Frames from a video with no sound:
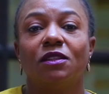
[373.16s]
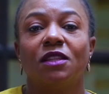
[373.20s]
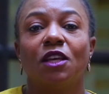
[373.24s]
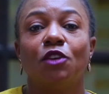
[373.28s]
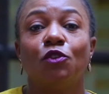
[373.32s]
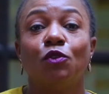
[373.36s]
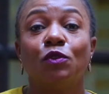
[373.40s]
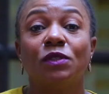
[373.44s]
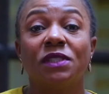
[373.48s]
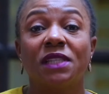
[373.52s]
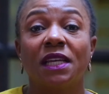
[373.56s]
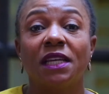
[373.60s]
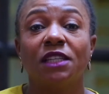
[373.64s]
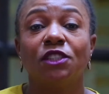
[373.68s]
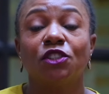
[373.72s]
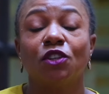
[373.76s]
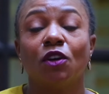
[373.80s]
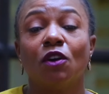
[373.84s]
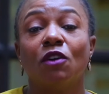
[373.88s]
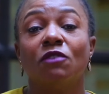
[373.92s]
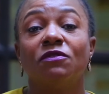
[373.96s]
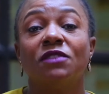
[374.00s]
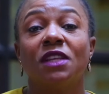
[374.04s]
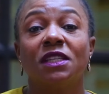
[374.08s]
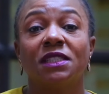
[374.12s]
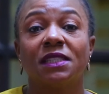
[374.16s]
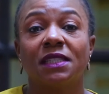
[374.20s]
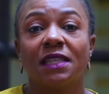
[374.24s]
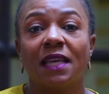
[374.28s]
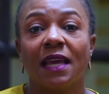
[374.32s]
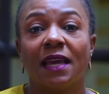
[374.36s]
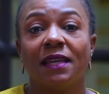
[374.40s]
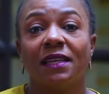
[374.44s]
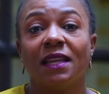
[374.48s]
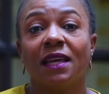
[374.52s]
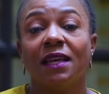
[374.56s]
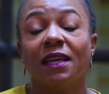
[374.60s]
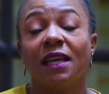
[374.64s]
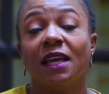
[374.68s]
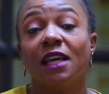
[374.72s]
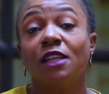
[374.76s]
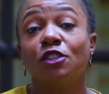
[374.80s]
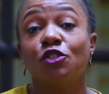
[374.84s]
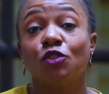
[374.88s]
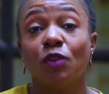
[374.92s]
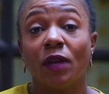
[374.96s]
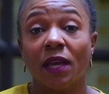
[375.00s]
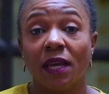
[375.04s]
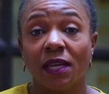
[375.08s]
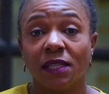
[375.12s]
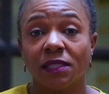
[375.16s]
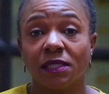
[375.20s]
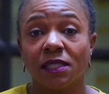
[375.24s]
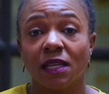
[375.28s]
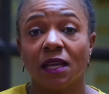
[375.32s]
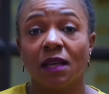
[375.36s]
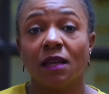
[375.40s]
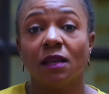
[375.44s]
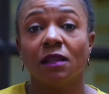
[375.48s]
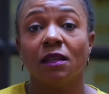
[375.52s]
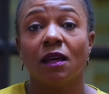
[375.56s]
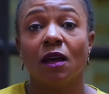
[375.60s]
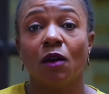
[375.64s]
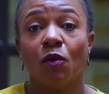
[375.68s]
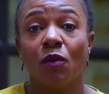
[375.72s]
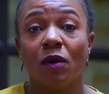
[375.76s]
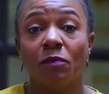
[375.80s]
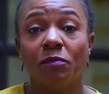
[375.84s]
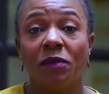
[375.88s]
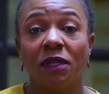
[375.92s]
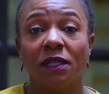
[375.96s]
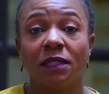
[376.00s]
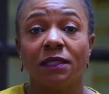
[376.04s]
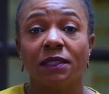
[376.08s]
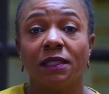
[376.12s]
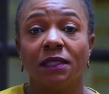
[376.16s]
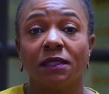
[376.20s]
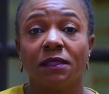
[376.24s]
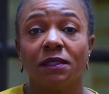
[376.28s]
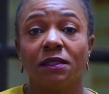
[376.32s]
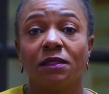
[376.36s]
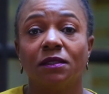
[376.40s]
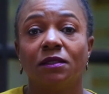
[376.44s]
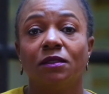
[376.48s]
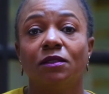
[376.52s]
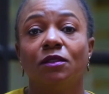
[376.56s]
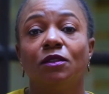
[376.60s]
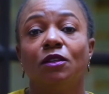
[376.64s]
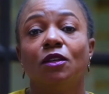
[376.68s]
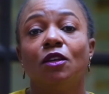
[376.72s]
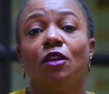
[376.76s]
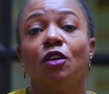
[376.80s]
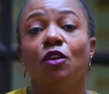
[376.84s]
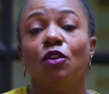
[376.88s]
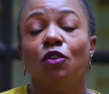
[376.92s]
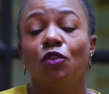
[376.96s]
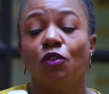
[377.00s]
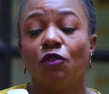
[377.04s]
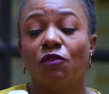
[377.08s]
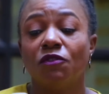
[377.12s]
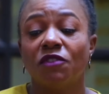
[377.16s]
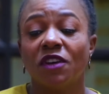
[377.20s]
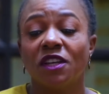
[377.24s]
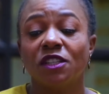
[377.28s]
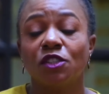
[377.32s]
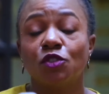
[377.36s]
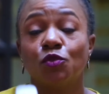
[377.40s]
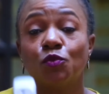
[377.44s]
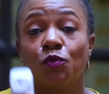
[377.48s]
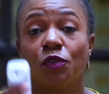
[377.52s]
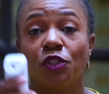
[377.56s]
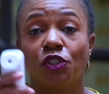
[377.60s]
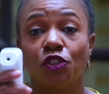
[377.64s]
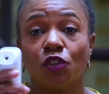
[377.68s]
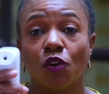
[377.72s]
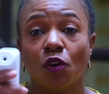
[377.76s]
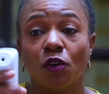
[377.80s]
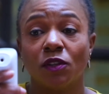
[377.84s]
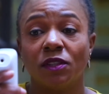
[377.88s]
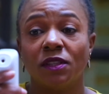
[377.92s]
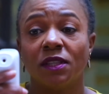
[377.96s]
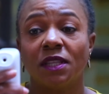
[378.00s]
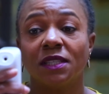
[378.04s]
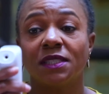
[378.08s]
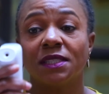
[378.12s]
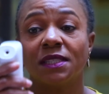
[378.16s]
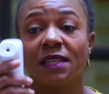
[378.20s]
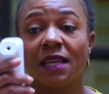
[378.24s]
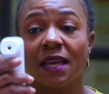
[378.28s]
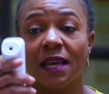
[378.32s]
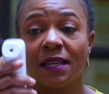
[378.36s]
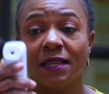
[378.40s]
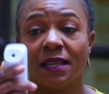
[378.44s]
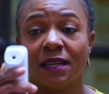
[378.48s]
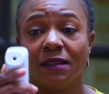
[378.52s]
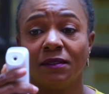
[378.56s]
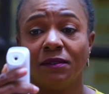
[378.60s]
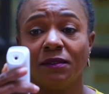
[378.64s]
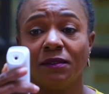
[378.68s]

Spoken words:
the usage of the scanner as you enter our buildings. You first switch on the scanner,